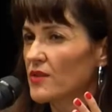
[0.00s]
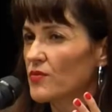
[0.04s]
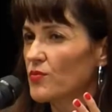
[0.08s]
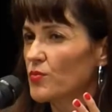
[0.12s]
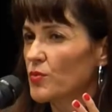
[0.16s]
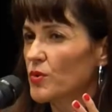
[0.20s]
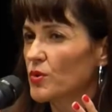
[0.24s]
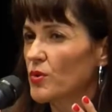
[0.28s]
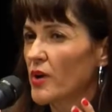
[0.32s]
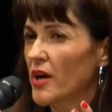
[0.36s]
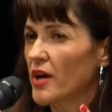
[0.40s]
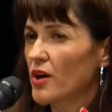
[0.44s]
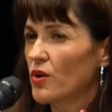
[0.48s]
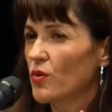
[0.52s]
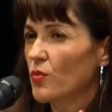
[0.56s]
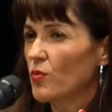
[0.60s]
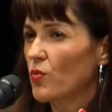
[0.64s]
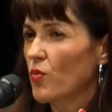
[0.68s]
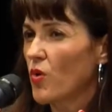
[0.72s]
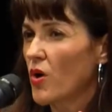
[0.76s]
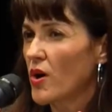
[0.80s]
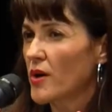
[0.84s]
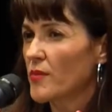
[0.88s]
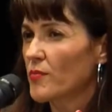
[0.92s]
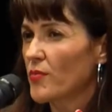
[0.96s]
will help
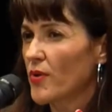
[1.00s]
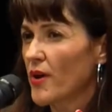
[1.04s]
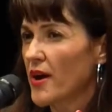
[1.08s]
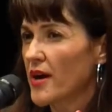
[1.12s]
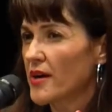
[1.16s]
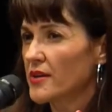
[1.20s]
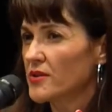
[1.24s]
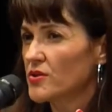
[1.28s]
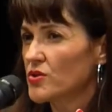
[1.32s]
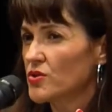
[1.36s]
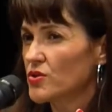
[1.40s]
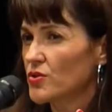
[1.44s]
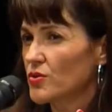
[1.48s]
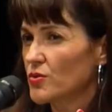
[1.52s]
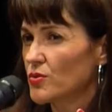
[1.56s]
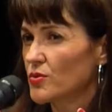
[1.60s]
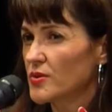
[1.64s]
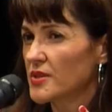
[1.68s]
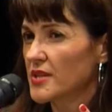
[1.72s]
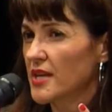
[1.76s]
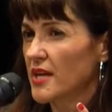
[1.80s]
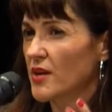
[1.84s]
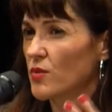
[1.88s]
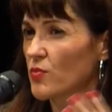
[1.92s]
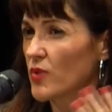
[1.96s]
wine brands to
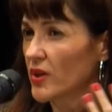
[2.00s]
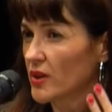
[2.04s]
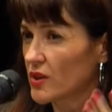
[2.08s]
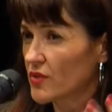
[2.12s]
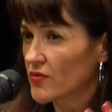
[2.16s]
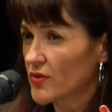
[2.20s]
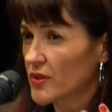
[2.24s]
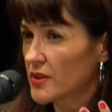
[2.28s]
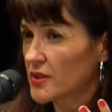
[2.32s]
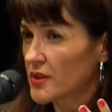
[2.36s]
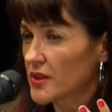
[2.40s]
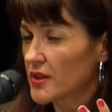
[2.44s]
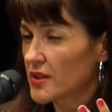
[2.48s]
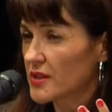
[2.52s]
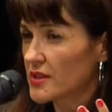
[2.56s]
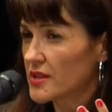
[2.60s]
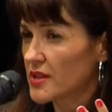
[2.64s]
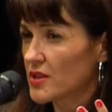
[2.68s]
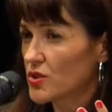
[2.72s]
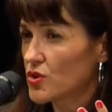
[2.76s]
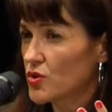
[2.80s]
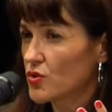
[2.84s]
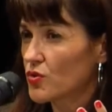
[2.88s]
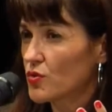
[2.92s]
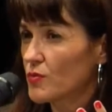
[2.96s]
stay relevant in
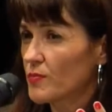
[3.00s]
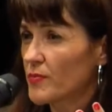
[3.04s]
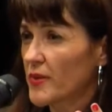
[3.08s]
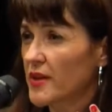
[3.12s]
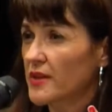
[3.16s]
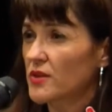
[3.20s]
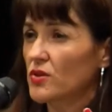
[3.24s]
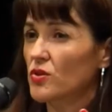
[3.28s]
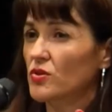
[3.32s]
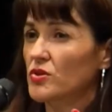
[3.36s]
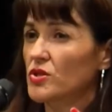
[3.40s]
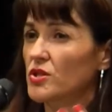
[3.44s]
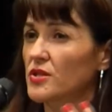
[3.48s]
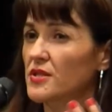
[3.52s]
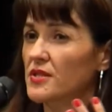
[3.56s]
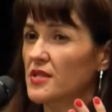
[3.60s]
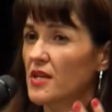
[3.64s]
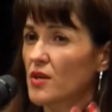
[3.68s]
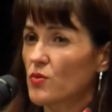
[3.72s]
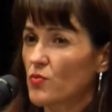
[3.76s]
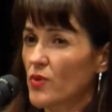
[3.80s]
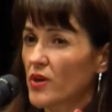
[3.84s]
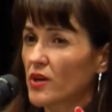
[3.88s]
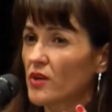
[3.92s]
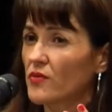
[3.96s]
digital, but not just stay
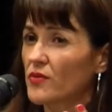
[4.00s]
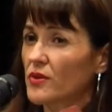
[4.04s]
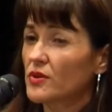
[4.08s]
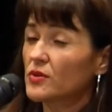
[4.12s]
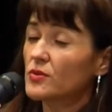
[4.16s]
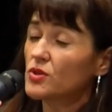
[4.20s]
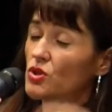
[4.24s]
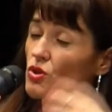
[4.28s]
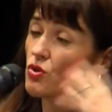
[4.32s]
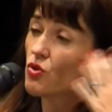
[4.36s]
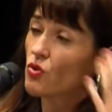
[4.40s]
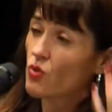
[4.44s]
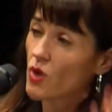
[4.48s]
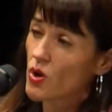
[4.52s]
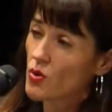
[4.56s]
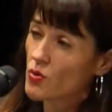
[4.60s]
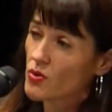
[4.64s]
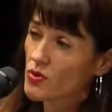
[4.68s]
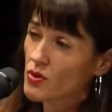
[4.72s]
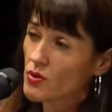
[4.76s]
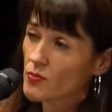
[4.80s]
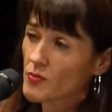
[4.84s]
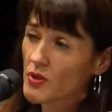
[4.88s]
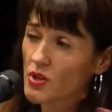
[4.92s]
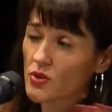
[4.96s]
relevant, to grow with
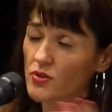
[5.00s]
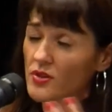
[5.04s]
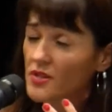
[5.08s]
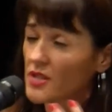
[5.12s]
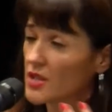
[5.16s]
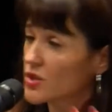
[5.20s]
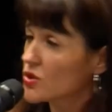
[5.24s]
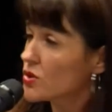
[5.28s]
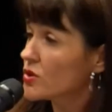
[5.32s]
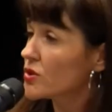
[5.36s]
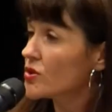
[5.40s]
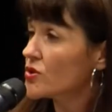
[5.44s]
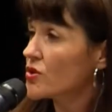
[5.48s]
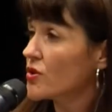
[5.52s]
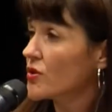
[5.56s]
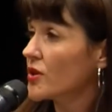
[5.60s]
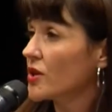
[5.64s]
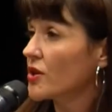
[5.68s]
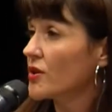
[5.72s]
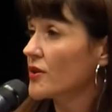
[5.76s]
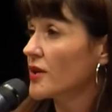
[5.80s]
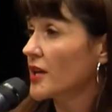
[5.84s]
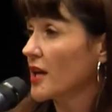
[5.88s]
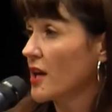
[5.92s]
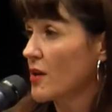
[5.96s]
it, because digital is only
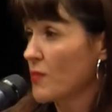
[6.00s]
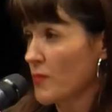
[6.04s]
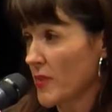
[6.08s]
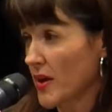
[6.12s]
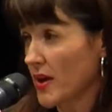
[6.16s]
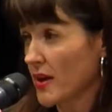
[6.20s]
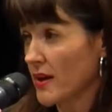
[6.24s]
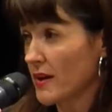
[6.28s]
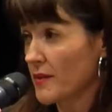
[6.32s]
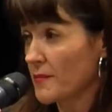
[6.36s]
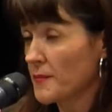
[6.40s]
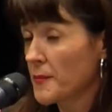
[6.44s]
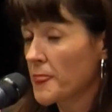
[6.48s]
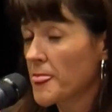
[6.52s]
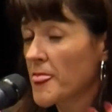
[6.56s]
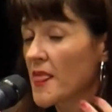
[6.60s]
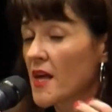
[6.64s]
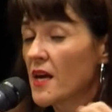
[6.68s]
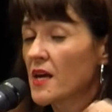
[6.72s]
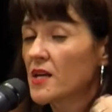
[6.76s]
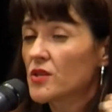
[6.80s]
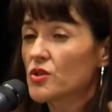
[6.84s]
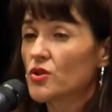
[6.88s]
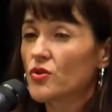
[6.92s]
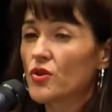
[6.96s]
going to get bigger.
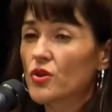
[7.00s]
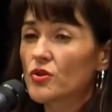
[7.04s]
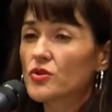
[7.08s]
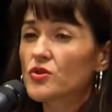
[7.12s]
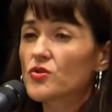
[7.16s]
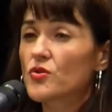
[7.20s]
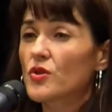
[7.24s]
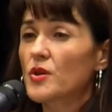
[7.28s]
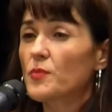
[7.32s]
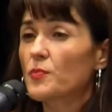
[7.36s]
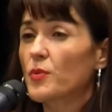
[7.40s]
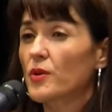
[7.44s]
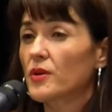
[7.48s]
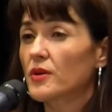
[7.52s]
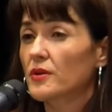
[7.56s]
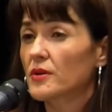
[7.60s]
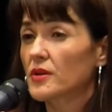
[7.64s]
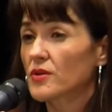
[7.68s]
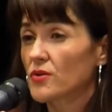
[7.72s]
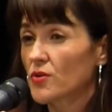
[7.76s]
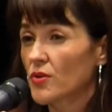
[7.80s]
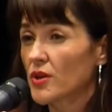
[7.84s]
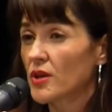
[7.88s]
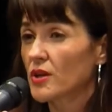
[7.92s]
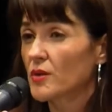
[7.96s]
So those
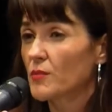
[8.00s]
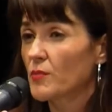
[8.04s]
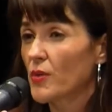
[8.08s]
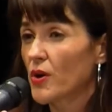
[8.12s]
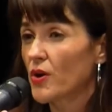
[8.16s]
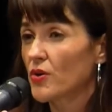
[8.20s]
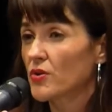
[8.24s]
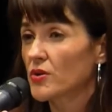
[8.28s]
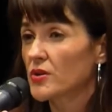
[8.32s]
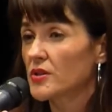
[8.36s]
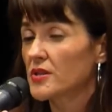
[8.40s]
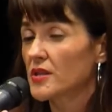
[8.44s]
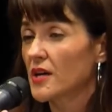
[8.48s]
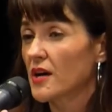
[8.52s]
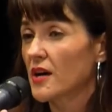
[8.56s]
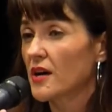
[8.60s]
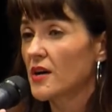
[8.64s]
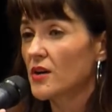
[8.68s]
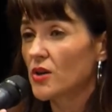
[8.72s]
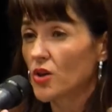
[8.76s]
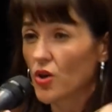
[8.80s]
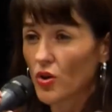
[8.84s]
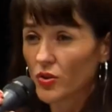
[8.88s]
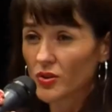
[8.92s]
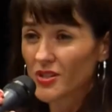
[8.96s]
three components are
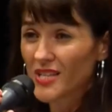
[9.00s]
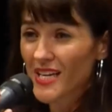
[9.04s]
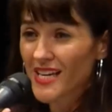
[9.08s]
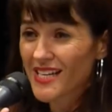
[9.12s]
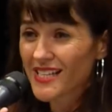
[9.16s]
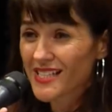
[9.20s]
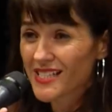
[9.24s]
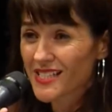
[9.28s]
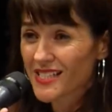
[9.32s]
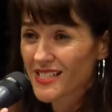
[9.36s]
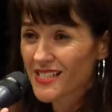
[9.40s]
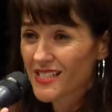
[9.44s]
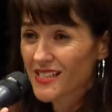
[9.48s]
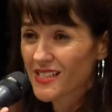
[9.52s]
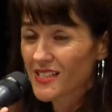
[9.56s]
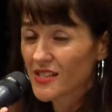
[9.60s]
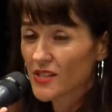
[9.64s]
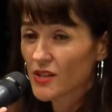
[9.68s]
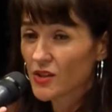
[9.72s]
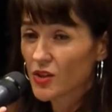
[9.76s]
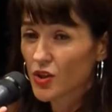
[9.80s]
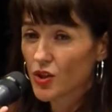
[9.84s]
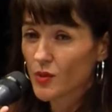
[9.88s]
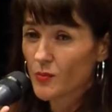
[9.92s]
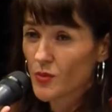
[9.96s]
content,
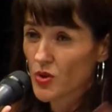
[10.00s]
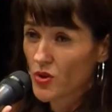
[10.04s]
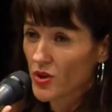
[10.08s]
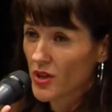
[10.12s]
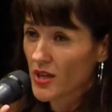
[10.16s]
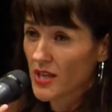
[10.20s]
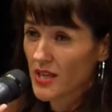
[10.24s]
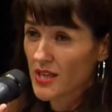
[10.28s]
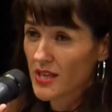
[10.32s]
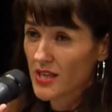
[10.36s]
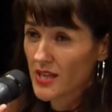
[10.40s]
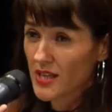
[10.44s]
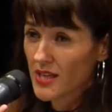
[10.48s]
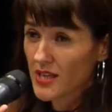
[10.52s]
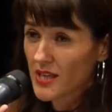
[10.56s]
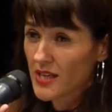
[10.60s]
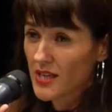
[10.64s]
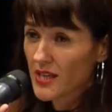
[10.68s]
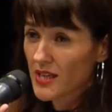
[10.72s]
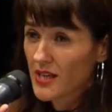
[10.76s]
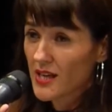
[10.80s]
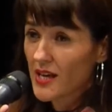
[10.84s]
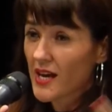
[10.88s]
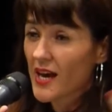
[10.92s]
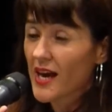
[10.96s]
community,
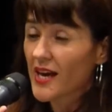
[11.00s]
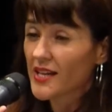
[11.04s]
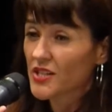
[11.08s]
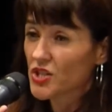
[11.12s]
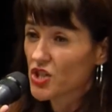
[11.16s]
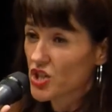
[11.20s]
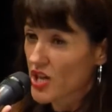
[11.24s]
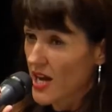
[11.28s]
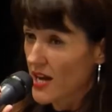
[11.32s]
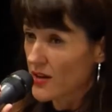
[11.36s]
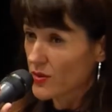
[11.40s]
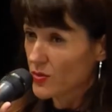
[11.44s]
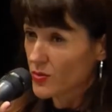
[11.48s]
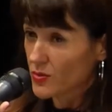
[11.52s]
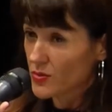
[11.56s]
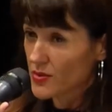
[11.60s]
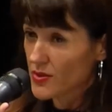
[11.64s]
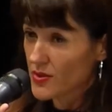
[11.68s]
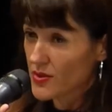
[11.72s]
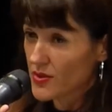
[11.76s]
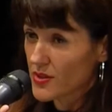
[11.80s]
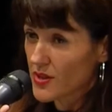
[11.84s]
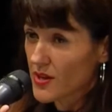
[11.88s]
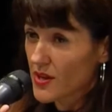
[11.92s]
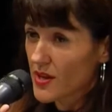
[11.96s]
and
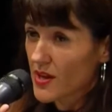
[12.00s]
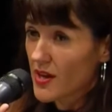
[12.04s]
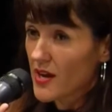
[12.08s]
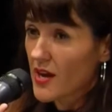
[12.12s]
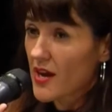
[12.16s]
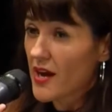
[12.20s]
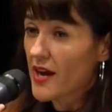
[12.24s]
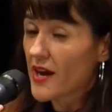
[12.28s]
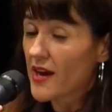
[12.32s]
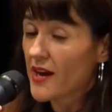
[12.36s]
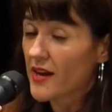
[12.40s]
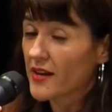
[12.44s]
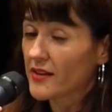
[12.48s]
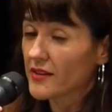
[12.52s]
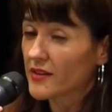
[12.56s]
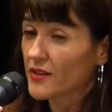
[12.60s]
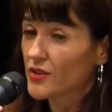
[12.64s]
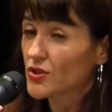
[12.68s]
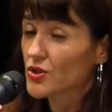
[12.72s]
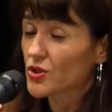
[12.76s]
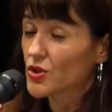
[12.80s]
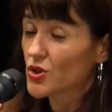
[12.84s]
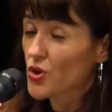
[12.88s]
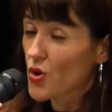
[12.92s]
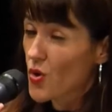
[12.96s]
channels. And
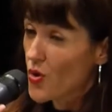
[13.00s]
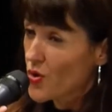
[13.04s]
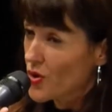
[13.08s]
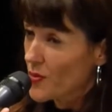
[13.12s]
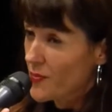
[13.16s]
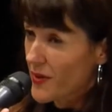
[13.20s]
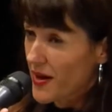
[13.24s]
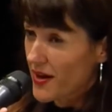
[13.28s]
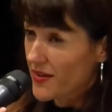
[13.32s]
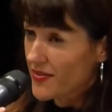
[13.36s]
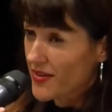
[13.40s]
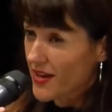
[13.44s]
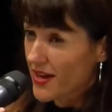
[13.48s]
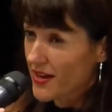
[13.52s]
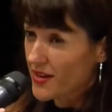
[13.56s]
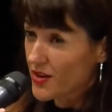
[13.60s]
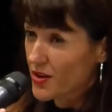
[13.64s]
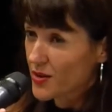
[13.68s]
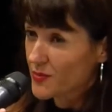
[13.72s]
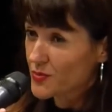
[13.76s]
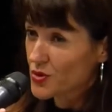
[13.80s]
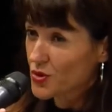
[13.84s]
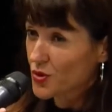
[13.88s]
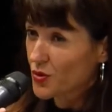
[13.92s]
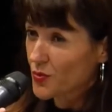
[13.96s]
to talk about that,
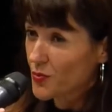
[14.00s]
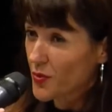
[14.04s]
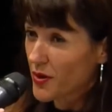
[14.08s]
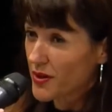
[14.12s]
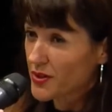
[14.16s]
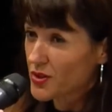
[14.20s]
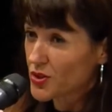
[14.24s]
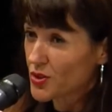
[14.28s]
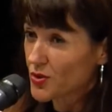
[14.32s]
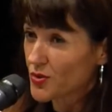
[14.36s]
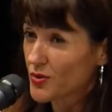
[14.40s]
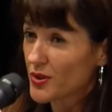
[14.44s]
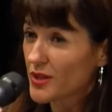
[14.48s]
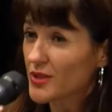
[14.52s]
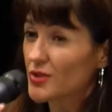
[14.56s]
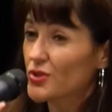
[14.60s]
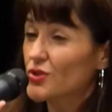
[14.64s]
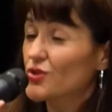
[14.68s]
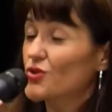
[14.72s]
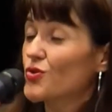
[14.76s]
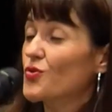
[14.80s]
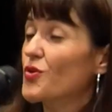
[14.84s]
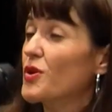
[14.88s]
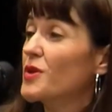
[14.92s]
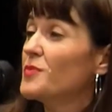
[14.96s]
I'm joined by 2
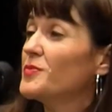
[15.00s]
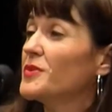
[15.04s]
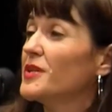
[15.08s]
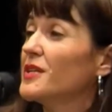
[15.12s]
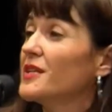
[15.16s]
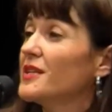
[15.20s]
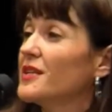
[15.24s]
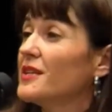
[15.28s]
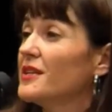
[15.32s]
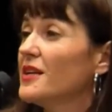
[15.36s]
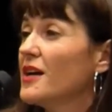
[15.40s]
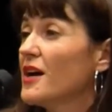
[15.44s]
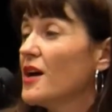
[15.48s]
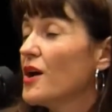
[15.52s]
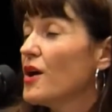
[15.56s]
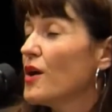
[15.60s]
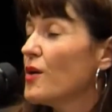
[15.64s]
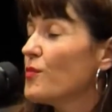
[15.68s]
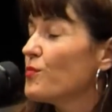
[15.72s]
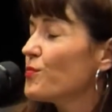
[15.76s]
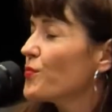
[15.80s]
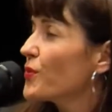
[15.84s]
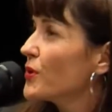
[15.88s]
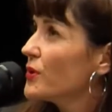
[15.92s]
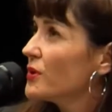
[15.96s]
extremely
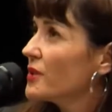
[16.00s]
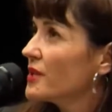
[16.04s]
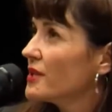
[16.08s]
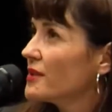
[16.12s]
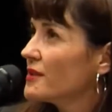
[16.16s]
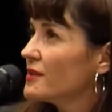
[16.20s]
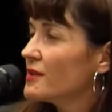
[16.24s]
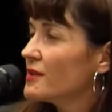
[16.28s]
brilliant